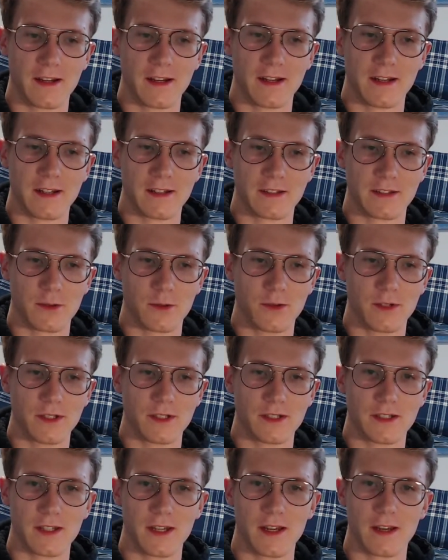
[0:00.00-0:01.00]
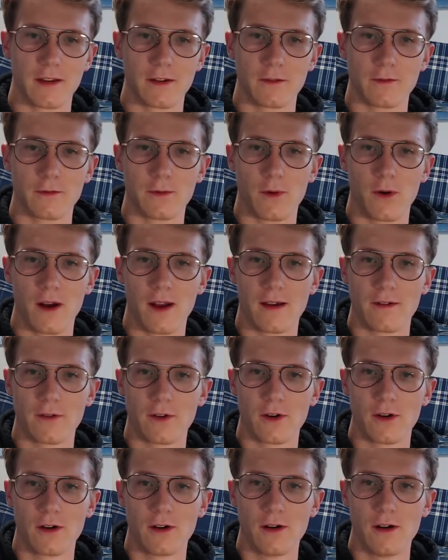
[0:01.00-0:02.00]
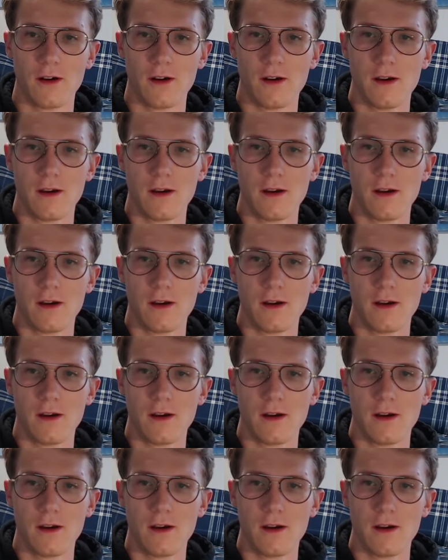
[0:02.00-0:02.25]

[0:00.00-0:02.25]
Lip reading: It is going to take forever.